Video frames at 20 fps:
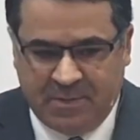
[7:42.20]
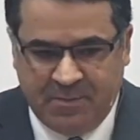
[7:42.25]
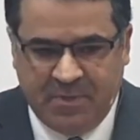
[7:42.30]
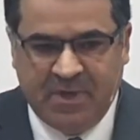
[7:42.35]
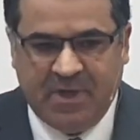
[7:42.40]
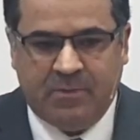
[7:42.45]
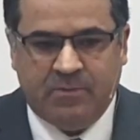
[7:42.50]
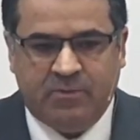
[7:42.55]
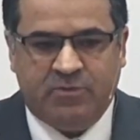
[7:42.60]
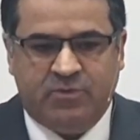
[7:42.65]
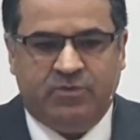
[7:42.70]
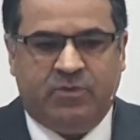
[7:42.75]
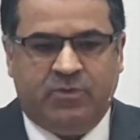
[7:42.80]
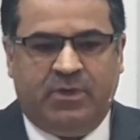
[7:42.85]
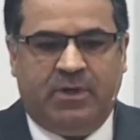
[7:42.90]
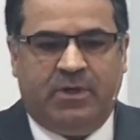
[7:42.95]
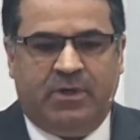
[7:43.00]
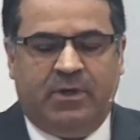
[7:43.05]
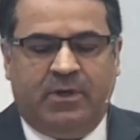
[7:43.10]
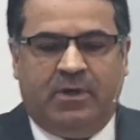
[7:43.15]
Uh,
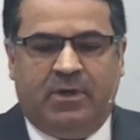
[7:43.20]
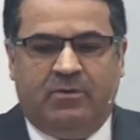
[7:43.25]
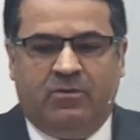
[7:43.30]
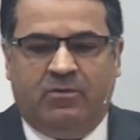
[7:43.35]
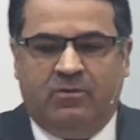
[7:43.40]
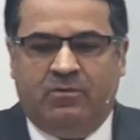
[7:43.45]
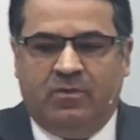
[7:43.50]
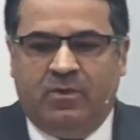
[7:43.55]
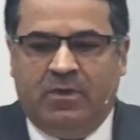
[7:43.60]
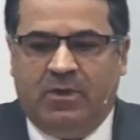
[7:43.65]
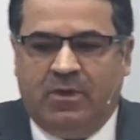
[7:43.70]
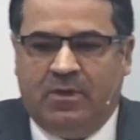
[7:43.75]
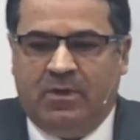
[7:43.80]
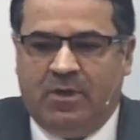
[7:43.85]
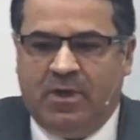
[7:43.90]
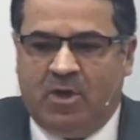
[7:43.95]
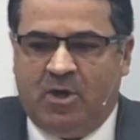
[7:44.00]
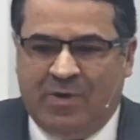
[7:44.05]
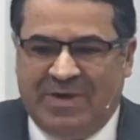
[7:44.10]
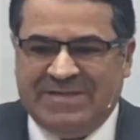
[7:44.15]
have a
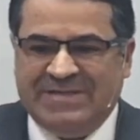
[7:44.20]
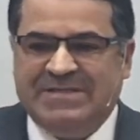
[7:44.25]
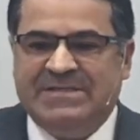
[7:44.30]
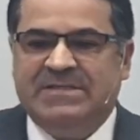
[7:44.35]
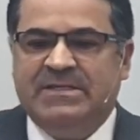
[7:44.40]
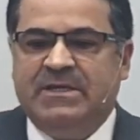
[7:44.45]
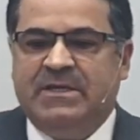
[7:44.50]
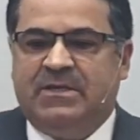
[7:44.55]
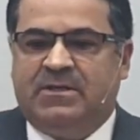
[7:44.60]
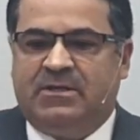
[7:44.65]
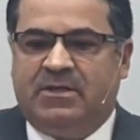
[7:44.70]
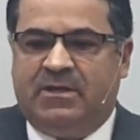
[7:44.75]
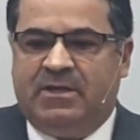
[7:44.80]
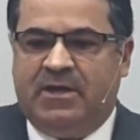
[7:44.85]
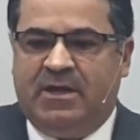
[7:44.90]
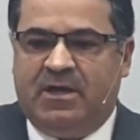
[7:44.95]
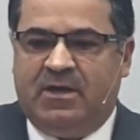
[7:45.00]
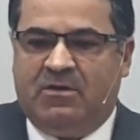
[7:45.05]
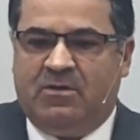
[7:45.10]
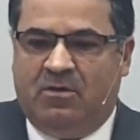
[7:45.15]
waist girded?
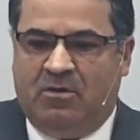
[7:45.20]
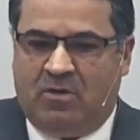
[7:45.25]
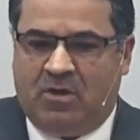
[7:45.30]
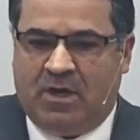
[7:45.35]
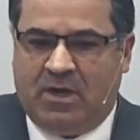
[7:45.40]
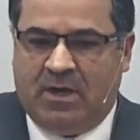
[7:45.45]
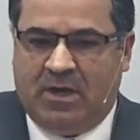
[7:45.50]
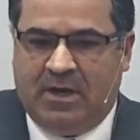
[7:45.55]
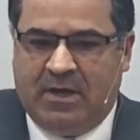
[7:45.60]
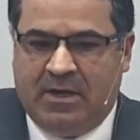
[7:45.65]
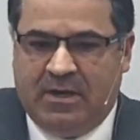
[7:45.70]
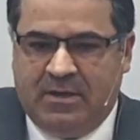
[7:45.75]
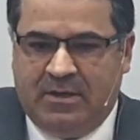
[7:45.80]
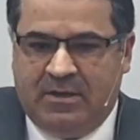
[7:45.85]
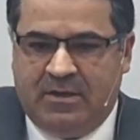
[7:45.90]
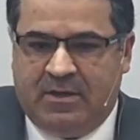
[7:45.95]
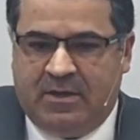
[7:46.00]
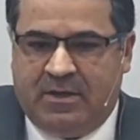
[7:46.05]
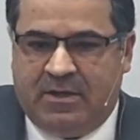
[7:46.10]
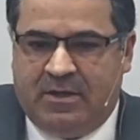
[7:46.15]
We know that
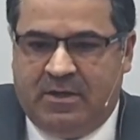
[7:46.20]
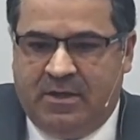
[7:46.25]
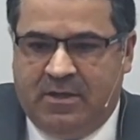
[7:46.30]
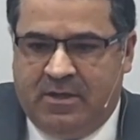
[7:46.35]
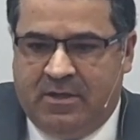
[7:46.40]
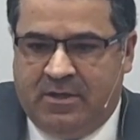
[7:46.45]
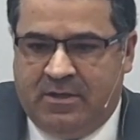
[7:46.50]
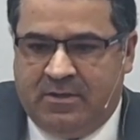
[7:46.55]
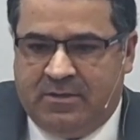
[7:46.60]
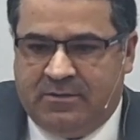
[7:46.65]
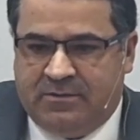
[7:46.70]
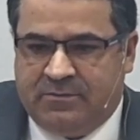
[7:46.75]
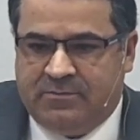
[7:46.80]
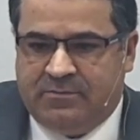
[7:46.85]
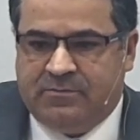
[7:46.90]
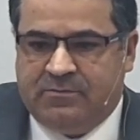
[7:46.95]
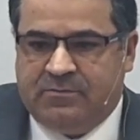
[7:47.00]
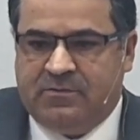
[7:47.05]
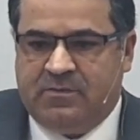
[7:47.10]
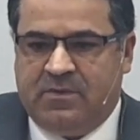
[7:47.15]
was kind of a
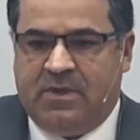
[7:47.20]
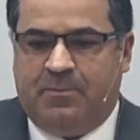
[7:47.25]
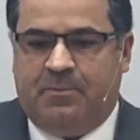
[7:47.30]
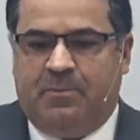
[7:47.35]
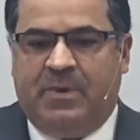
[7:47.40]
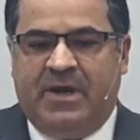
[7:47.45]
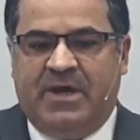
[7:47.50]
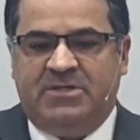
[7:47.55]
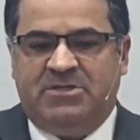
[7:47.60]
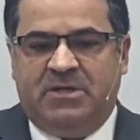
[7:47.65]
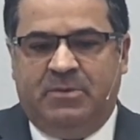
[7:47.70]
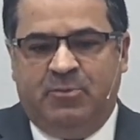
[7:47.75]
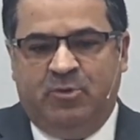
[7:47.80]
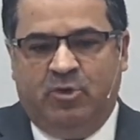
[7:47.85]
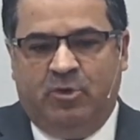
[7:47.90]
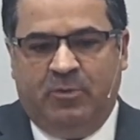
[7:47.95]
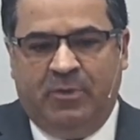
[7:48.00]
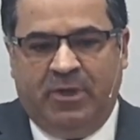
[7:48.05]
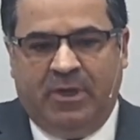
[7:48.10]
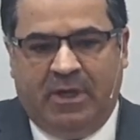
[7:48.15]
belt that was placed
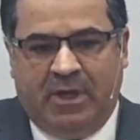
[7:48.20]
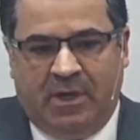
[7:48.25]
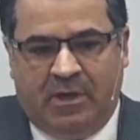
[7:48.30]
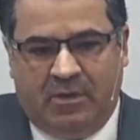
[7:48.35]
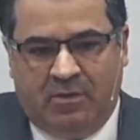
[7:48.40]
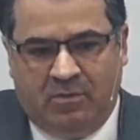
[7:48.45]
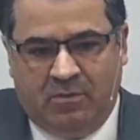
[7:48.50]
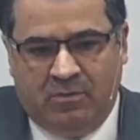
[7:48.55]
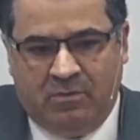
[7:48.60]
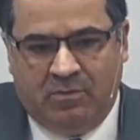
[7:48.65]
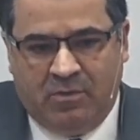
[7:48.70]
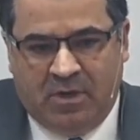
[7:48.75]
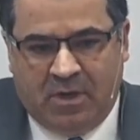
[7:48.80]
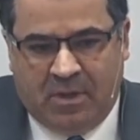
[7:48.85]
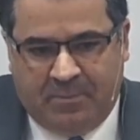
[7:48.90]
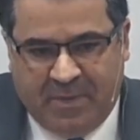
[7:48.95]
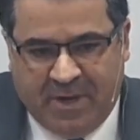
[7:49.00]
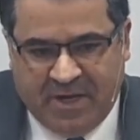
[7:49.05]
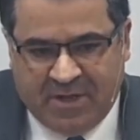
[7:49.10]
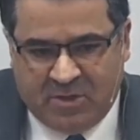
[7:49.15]
around the
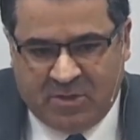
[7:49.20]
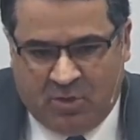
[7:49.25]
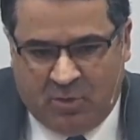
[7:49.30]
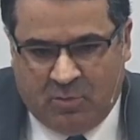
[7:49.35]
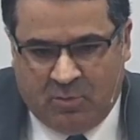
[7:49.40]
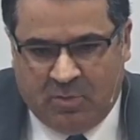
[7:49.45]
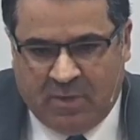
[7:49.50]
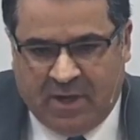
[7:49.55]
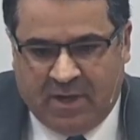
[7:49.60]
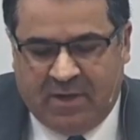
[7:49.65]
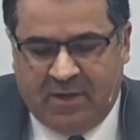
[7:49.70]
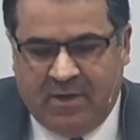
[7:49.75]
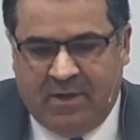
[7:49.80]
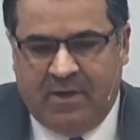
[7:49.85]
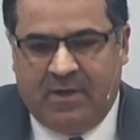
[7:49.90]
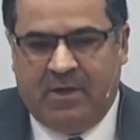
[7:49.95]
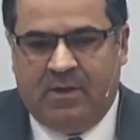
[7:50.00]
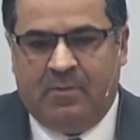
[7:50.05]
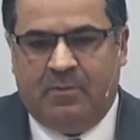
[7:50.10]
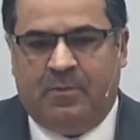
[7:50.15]
waist
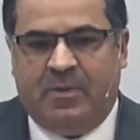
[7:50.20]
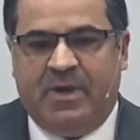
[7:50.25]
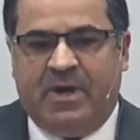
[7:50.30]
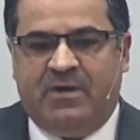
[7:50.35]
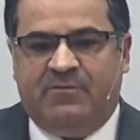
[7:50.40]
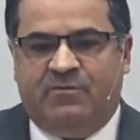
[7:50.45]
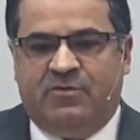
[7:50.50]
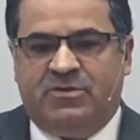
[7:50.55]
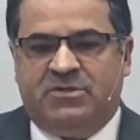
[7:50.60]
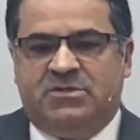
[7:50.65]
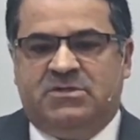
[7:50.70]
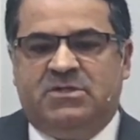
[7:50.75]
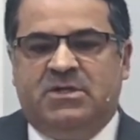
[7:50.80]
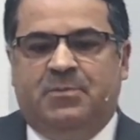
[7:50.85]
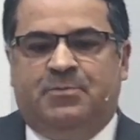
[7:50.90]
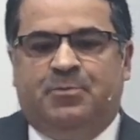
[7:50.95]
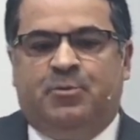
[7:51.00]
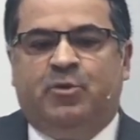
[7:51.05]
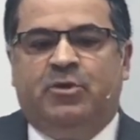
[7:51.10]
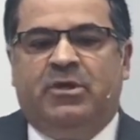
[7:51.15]
and the
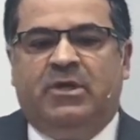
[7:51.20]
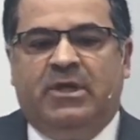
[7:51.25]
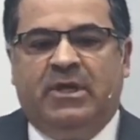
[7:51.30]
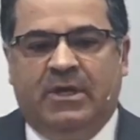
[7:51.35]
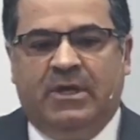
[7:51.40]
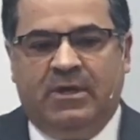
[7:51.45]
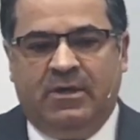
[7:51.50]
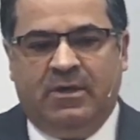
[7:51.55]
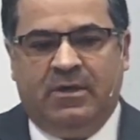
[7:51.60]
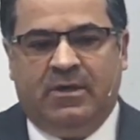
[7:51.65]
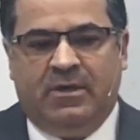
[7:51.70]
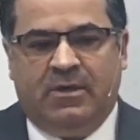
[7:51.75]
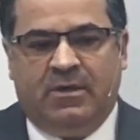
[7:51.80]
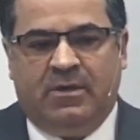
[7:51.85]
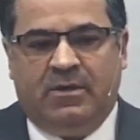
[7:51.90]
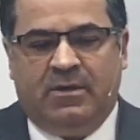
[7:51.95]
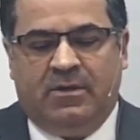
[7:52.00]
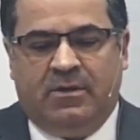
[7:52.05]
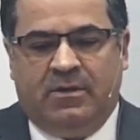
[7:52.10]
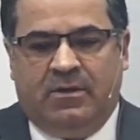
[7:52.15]
lumbar part
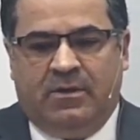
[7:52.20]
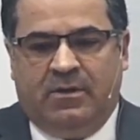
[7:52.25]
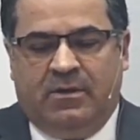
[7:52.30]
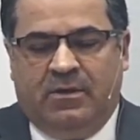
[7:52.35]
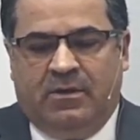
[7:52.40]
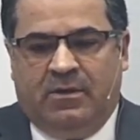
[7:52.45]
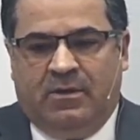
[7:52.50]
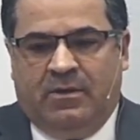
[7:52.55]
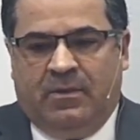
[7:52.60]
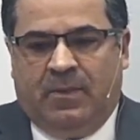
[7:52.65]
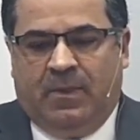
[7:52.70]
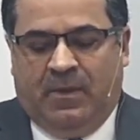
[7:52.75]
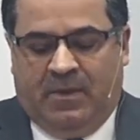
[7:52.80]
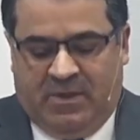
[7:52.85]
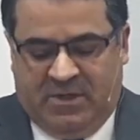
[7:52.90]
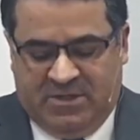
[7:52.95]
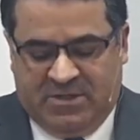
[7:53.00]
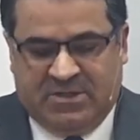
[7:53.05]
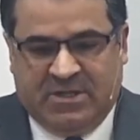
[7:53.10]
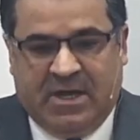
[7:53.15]
so that
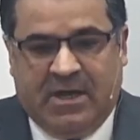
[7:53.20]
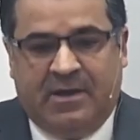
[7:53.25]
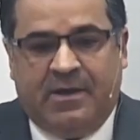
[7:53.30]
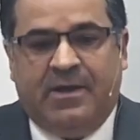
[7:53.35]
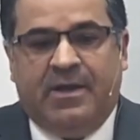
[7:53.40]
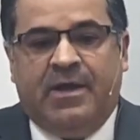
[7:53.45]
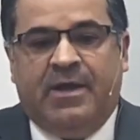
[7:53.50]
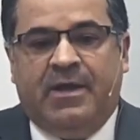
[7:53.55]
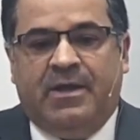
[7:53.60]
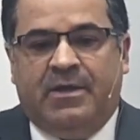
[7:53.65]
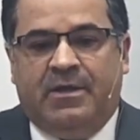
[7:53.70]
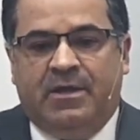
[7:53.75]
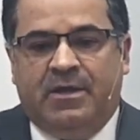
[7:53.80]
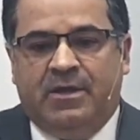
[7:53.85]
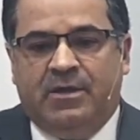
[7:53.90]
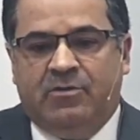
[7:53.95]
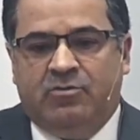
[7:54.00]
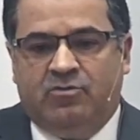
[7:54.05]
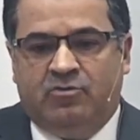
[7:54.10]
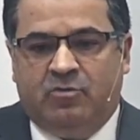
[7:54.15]
you
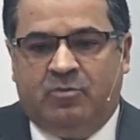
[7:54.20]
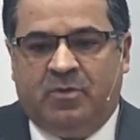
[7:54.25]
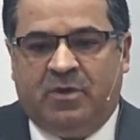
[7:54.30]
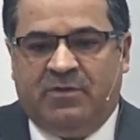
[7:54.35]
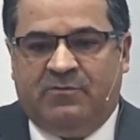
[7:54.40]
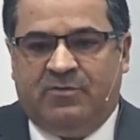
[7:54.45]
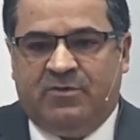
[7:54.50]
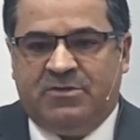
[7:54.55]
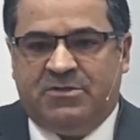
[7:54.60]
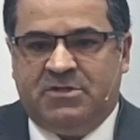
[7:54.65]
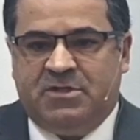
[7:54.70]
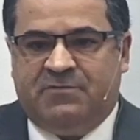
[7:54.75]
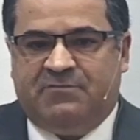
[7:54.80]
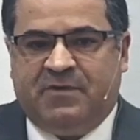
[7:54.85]
could